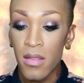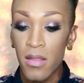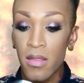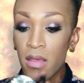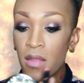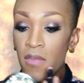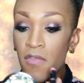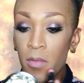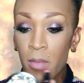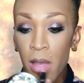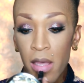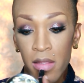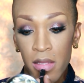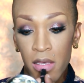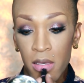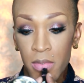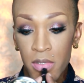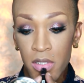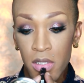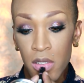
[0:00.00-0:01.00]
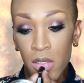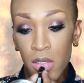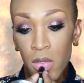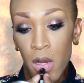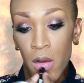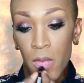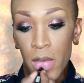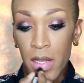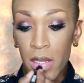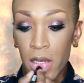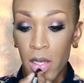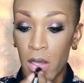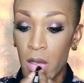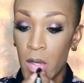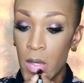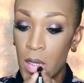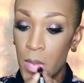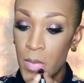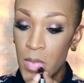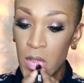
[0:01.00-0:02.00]
Then for my lips, you already
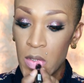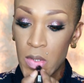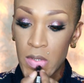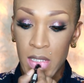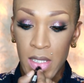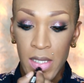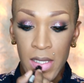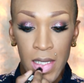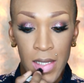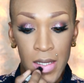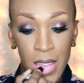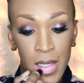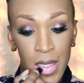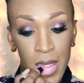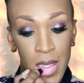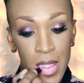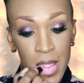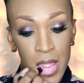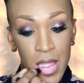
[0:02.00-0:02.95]
know I'm using